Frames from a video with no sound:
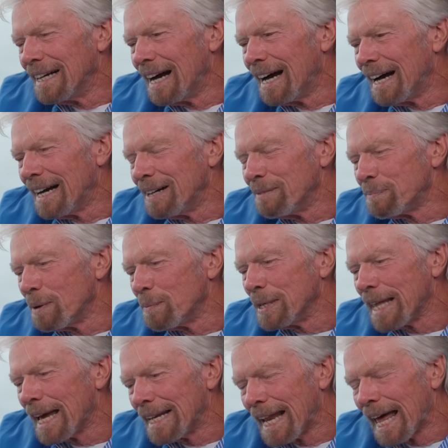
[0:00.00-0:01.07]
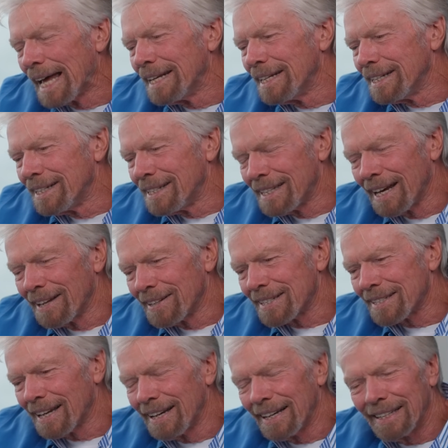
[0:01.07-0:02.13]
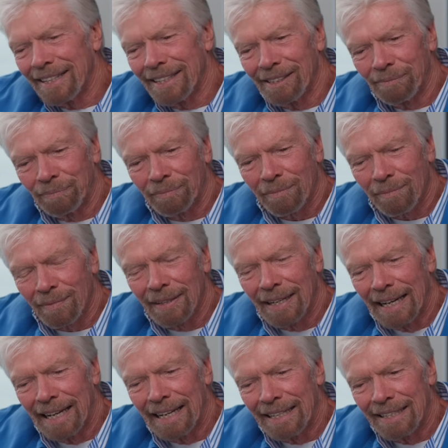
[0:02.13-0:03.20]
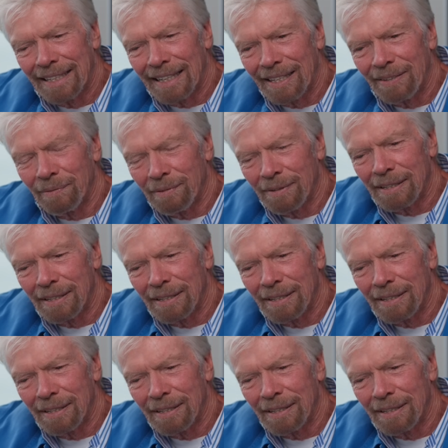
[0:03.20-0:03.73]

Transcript: uh, but we then landed the other side and and uh,